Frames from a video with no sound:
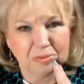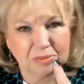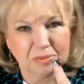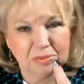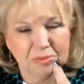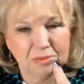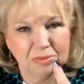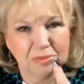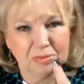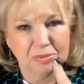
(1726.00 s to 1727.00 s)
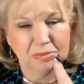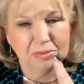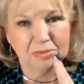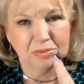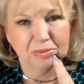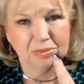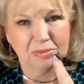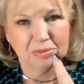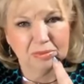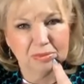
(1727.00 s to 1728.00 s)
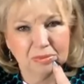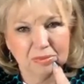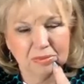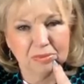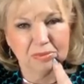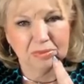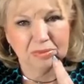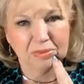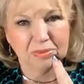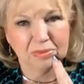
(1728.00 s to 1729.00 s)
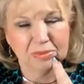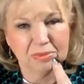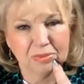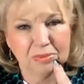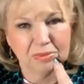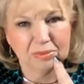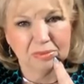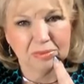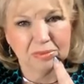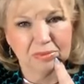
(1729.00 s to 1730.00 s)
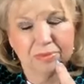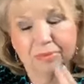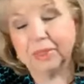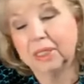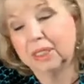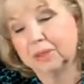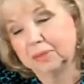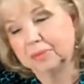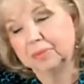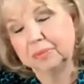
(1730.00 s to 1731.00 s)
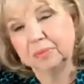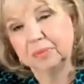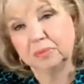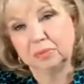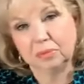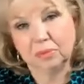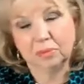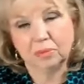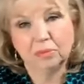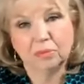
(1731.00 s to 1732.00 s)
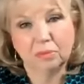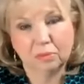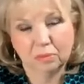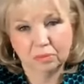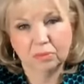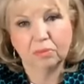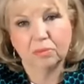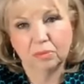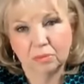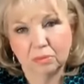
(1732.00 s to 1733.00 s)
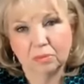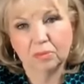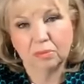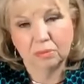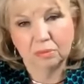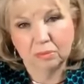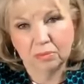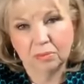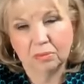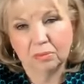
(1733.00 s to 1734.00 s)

(silent)